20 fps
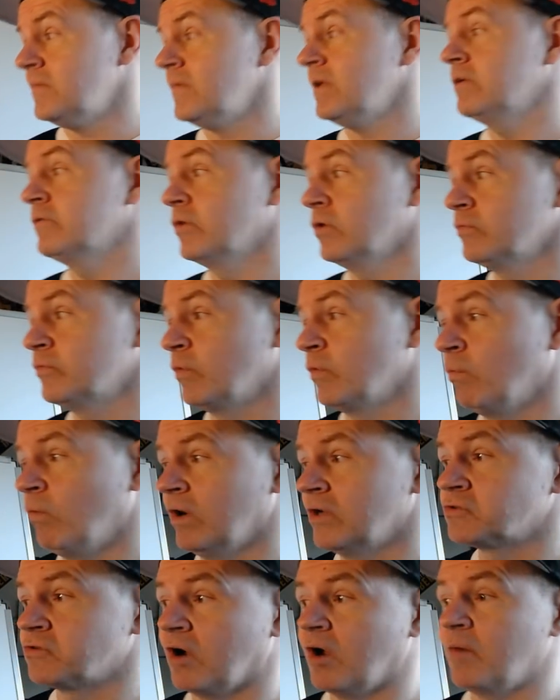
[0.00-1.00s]
the the
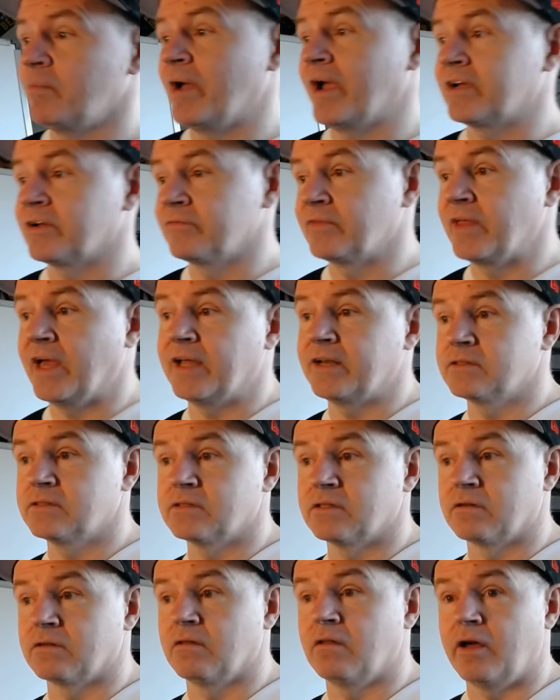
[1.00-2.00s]
one drawback of that is
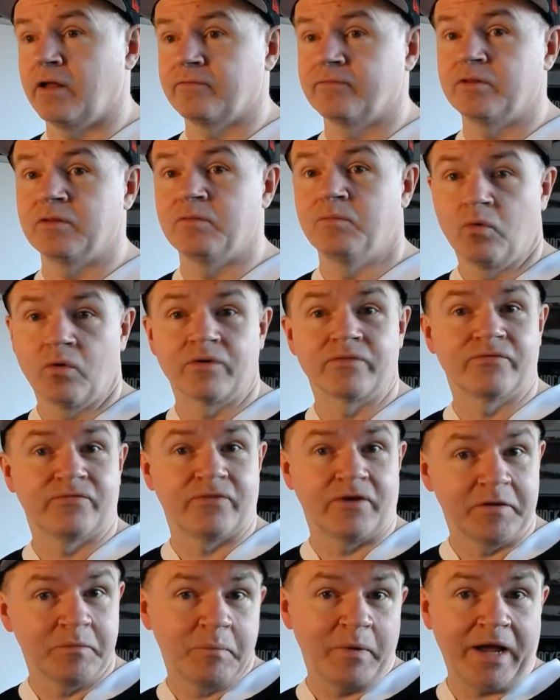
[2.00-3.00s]
that a lot of the more
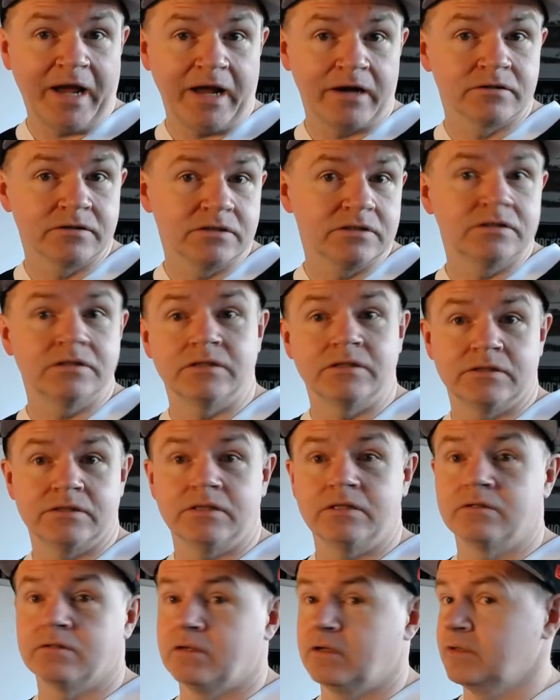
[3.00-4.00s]
fun patterns that you
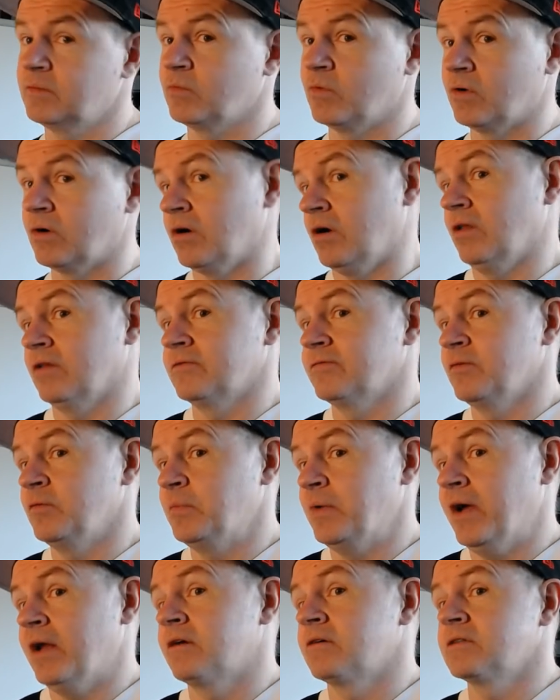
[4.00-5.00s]
see, a lot of the more colorful
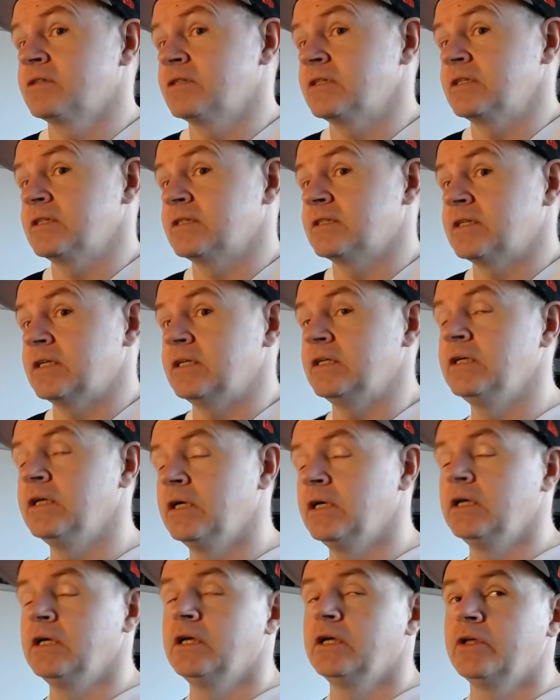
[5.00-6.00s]
patterns that you see,
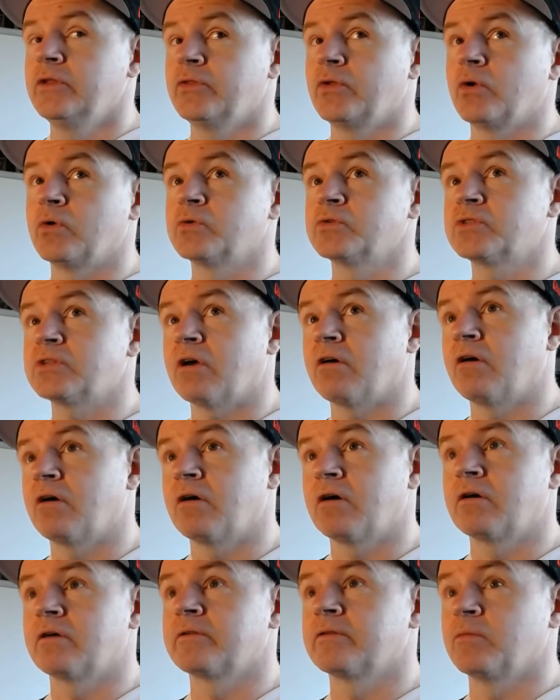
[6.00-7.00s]
those
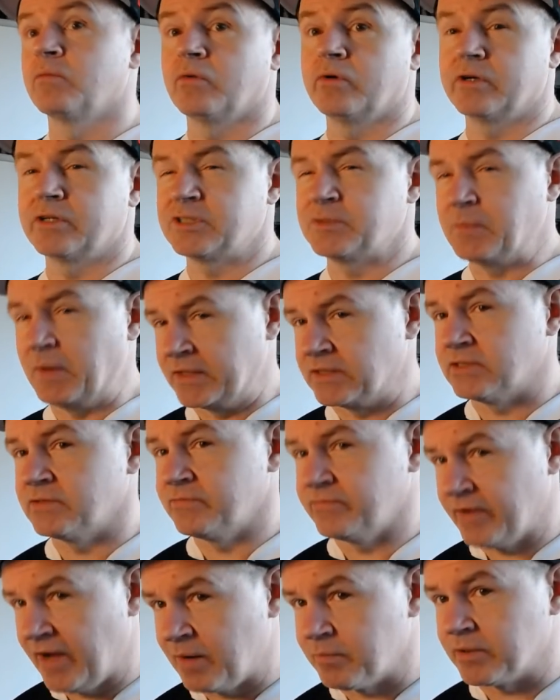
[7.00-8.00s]
are the more expensive
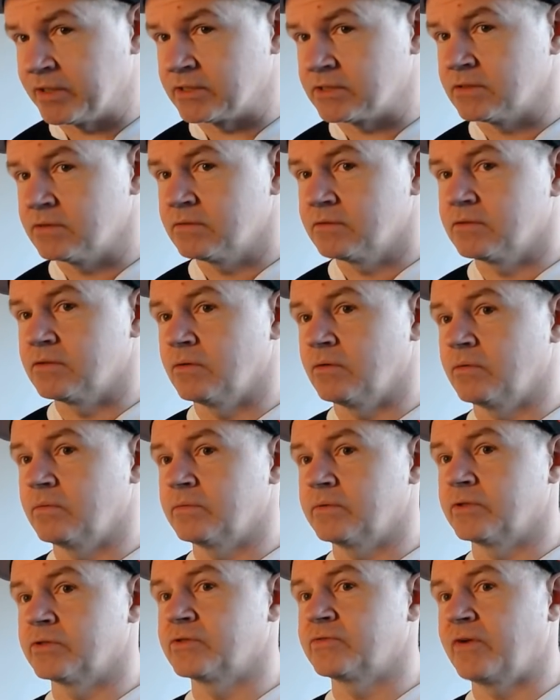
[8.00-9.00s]
fabrics. So
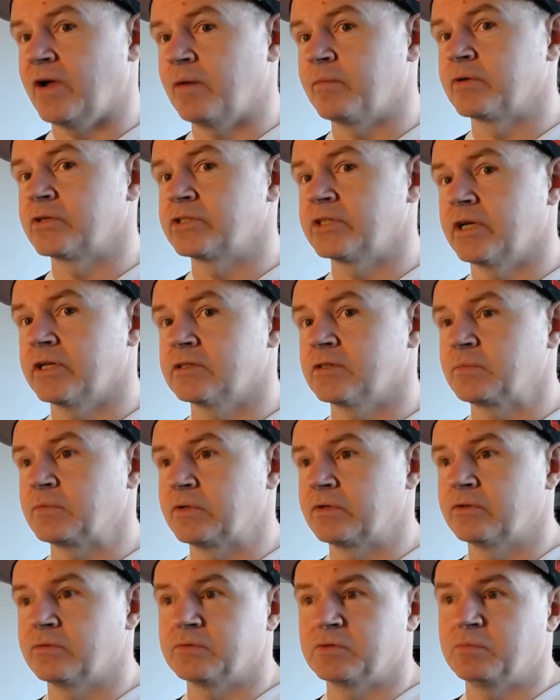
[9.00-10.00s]
there's fabric she has up
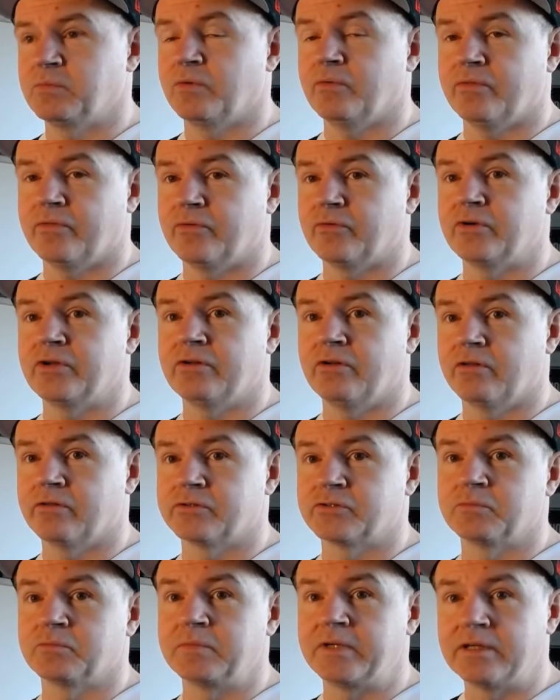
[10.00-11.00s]
there that was about thirty
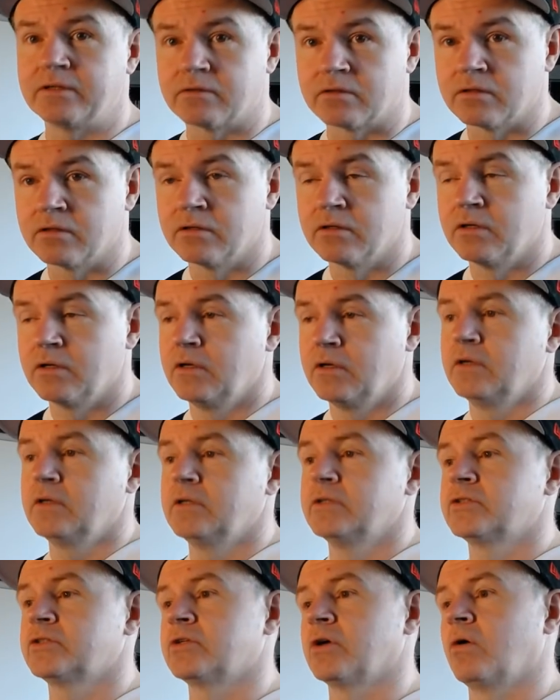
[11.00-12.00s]
dollars a meter.
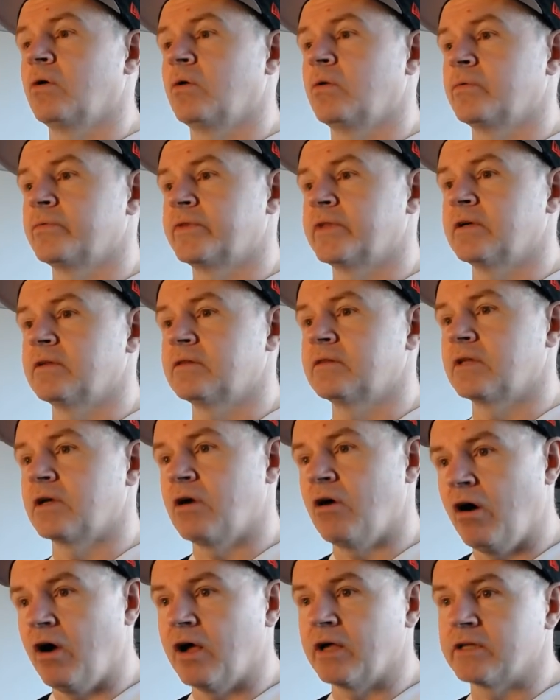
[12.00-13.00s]
So the the
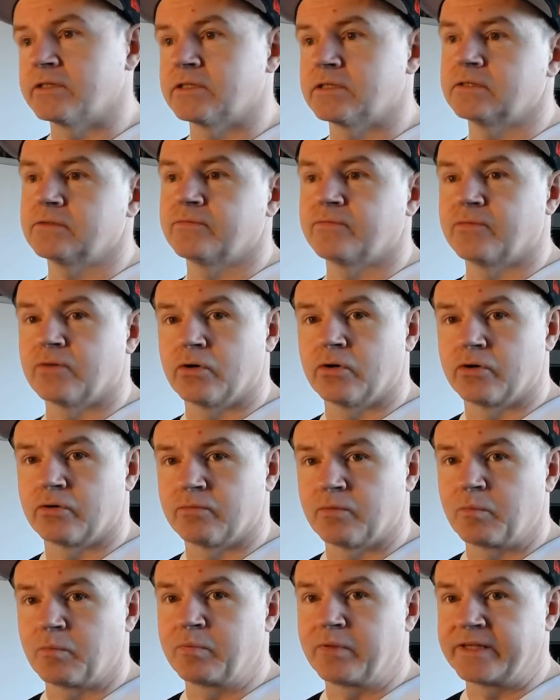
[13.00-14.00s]
cost for her to
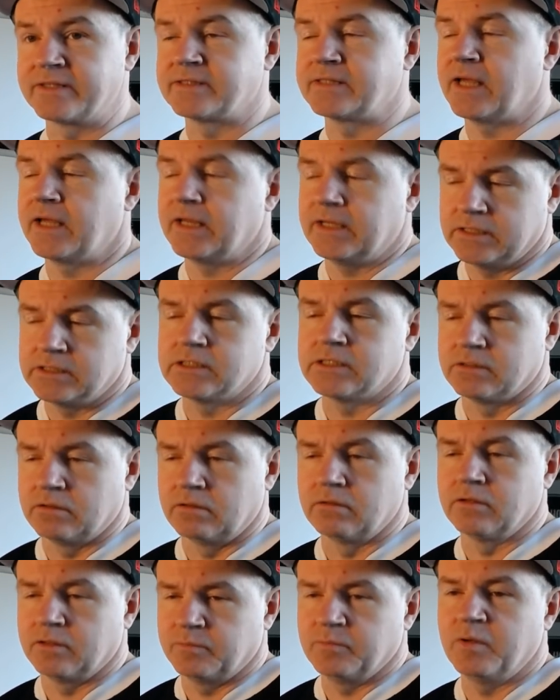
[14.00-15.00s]
replace that is
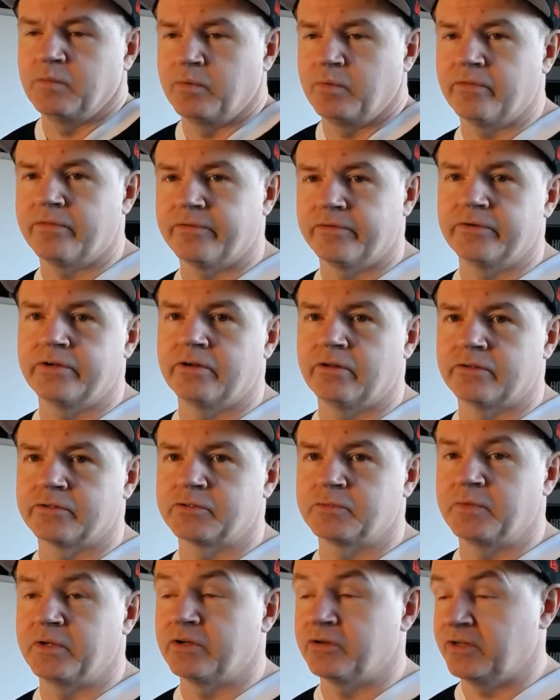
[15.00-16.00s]
still going to be about thirty dollars
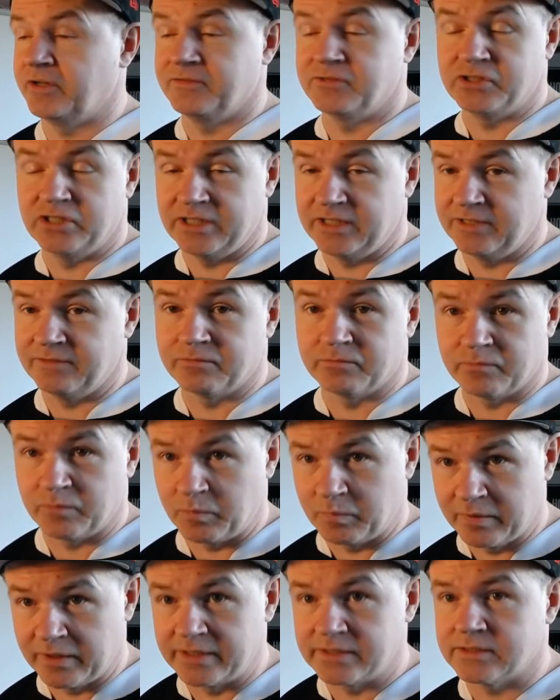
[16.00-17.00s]
a meter if she can even
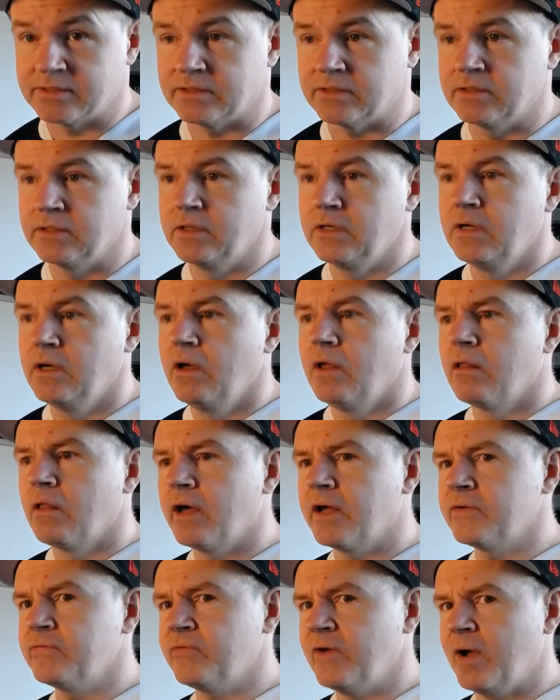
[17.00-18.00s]
replace it. A
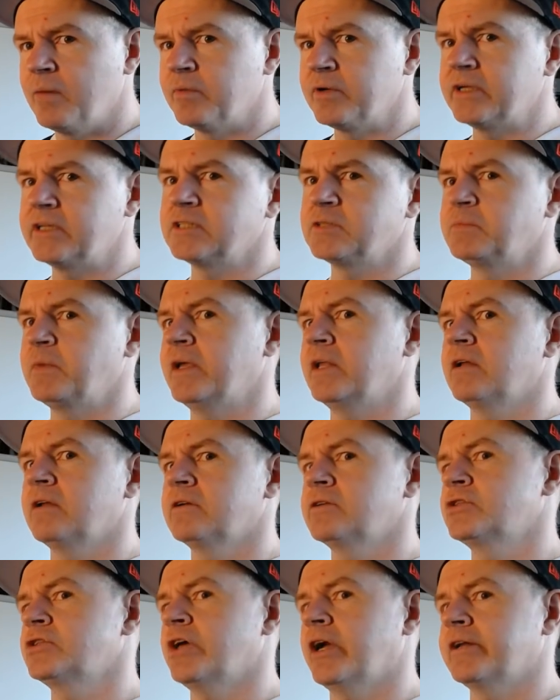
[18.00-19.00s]
lot of fabric gets made out
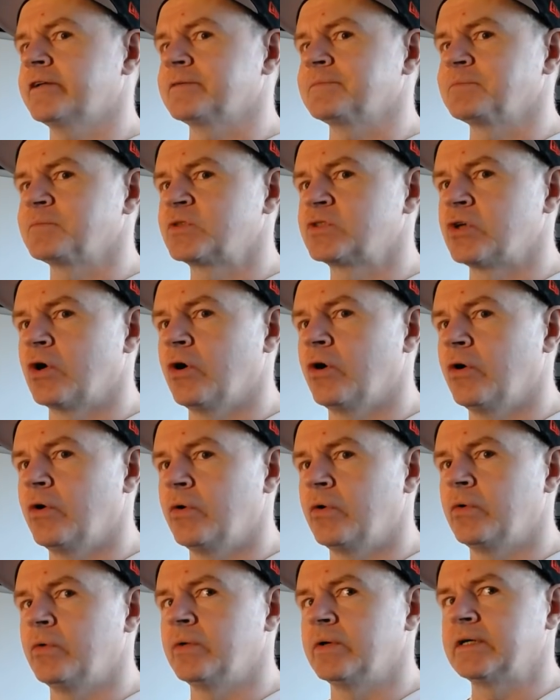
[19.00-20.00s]
of China.
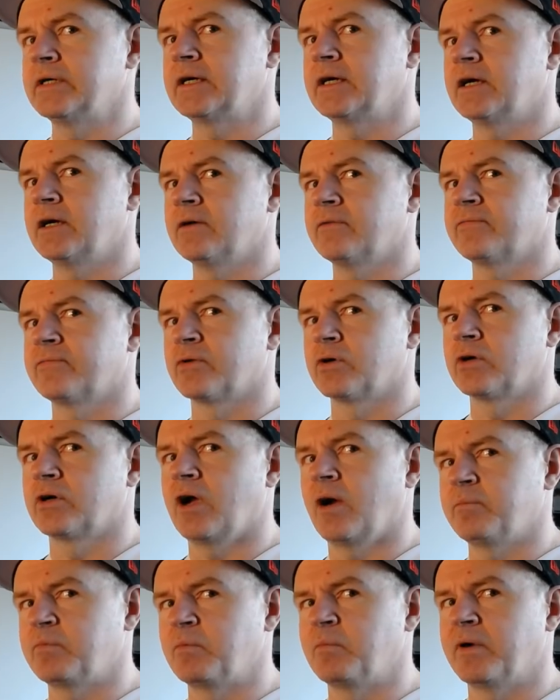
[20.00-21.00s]
So uh, for a
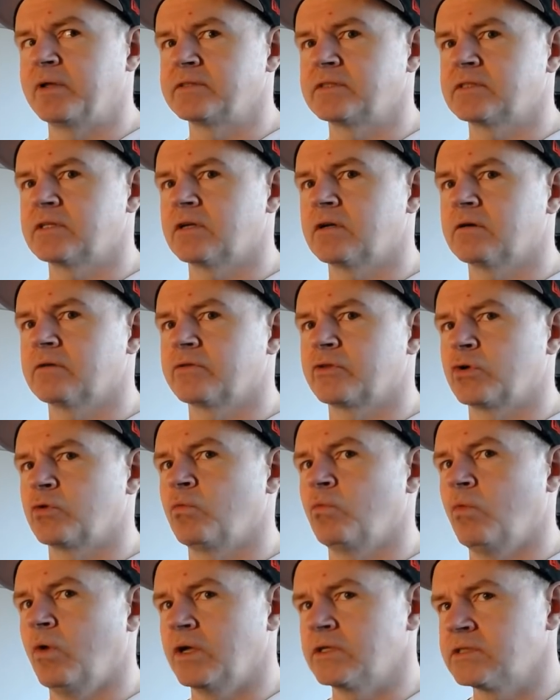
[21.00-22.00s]
couple months there, there
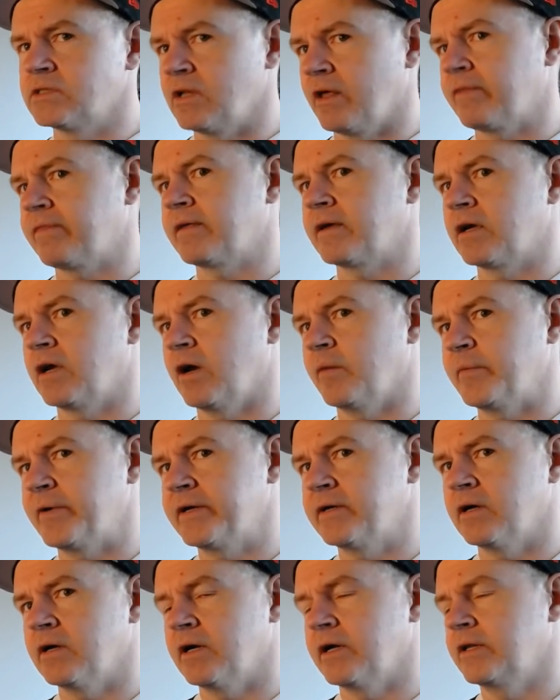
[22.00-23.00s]
was nothing
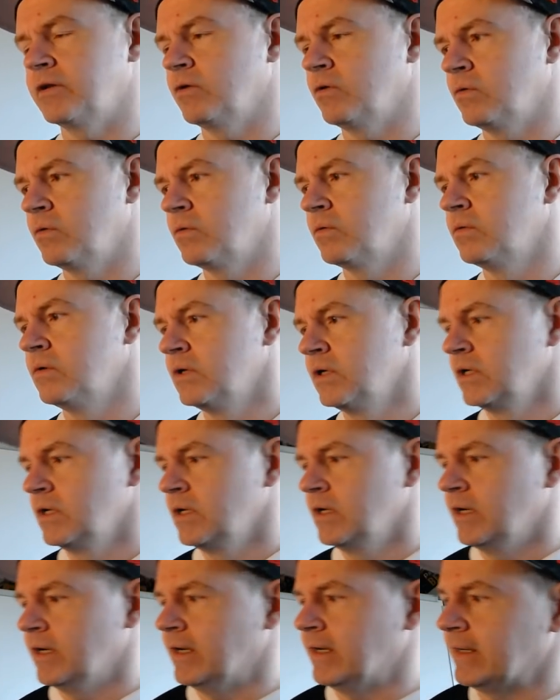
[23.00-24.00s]
coming. I know
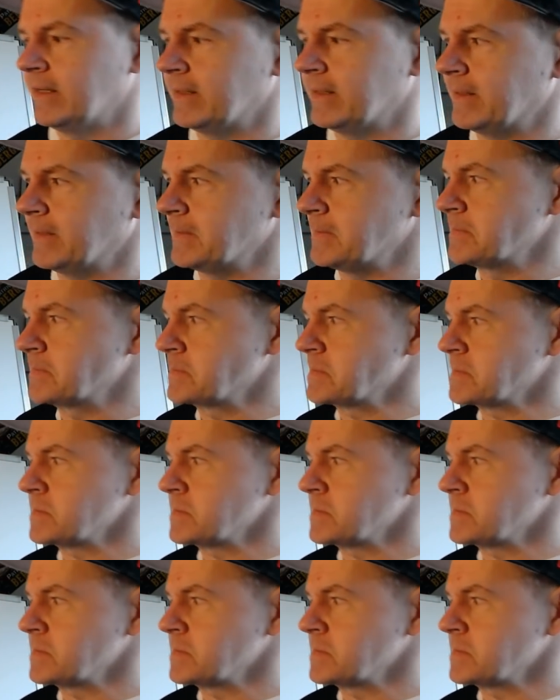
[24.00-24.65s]
um,